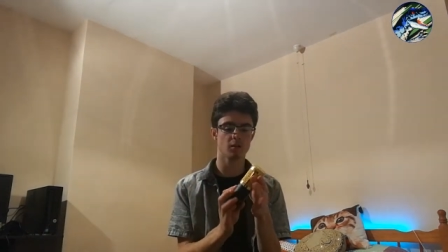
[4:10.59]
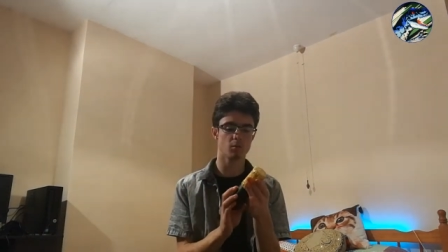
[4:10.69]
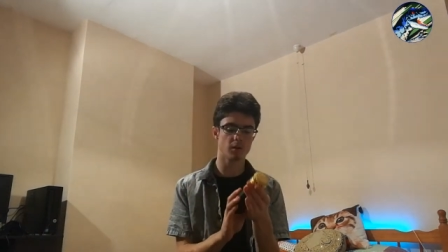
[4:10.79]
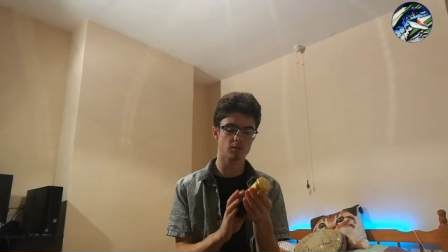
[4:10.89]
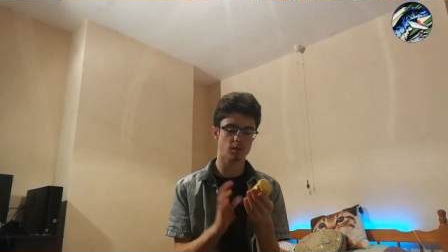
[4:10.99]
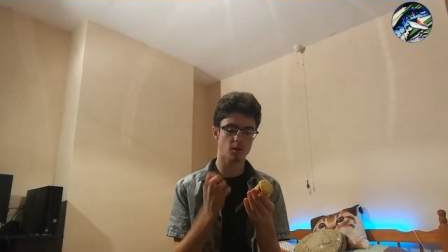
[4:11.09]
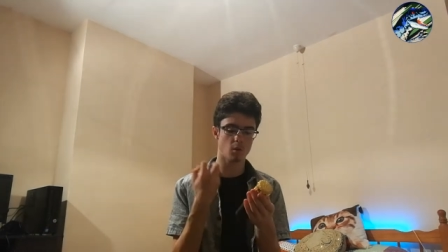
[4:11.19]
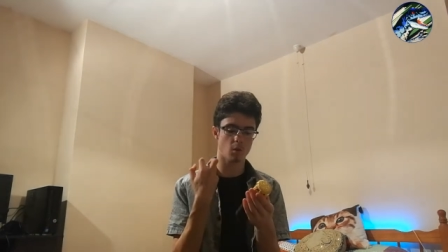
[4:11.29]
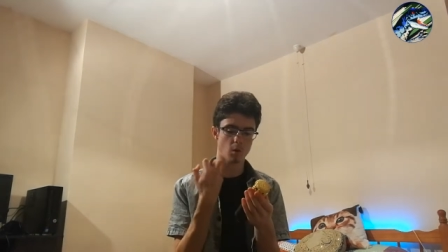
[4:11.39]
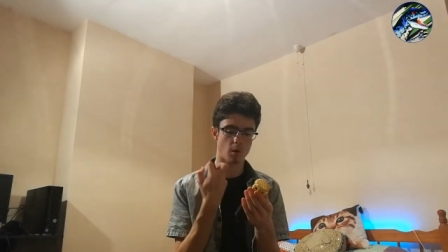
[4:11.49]
wondering
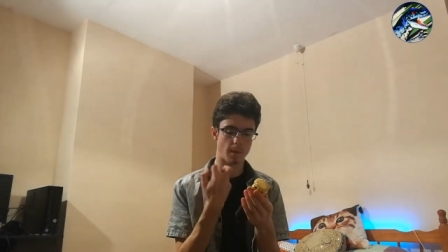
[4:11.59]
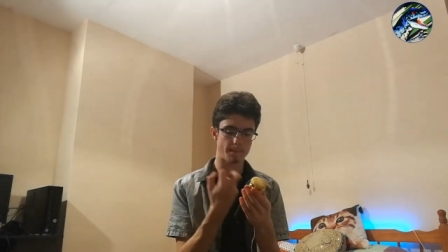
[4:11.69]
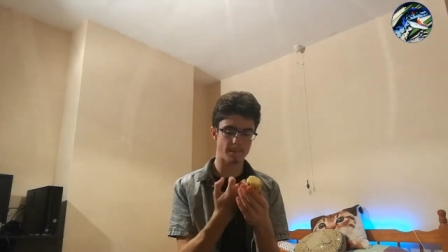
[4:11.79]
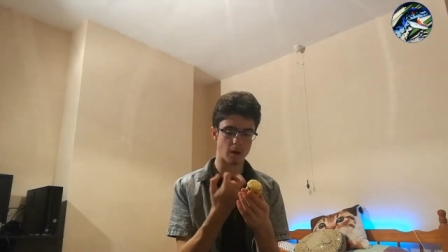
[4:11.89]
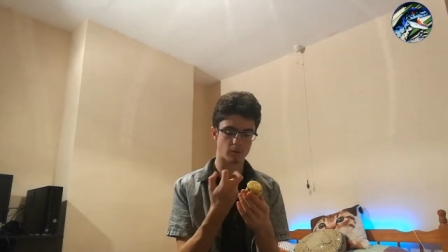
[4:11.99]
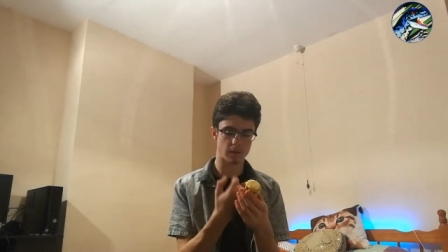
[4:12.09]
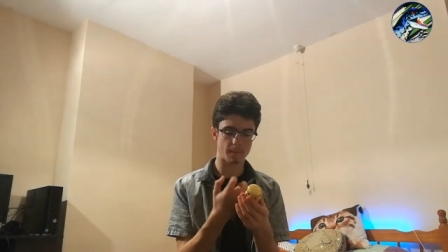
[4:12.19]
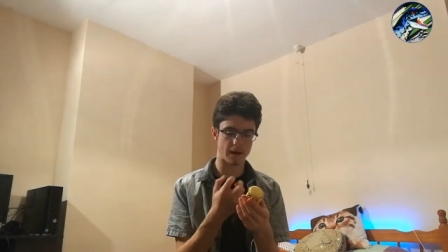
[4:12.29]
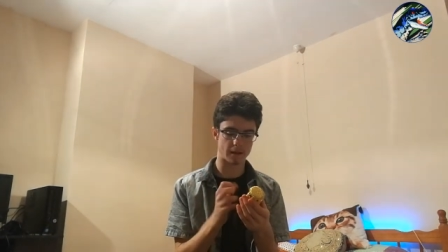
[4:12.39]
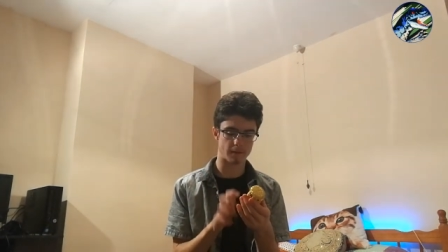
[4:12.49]
about the
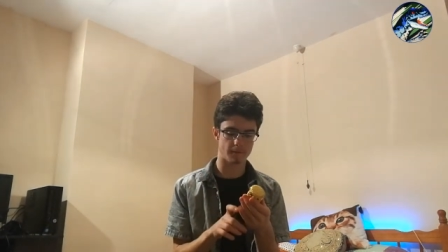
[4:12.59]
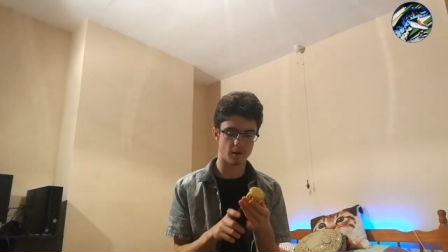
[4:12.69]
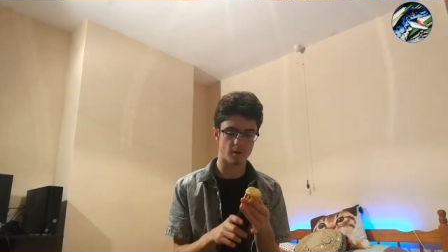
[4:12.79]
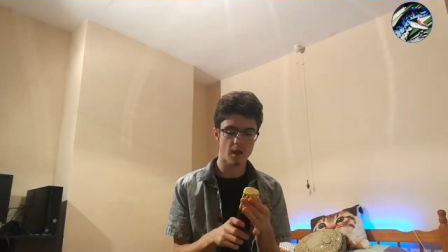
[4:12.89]
microphone